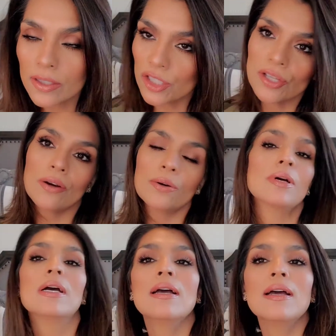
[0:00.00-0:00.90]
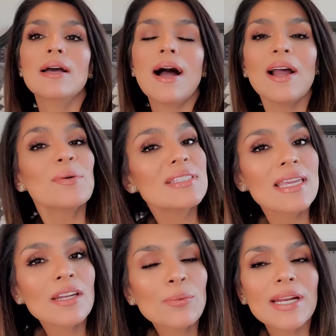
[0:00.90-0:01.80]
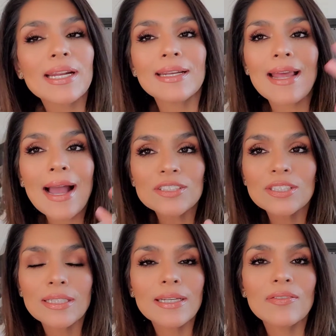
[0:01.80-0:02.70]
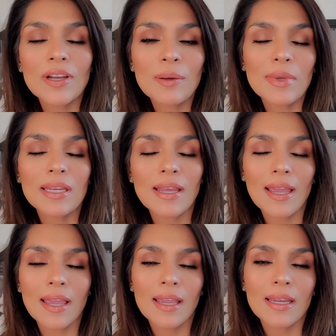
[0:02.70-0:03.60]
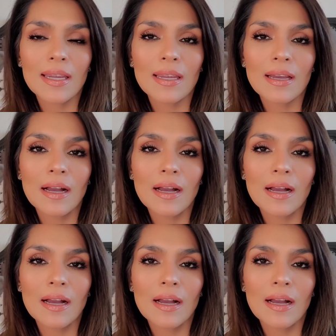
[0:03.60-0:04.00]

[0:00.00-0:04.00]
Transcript: So I was getting ready and actually filming a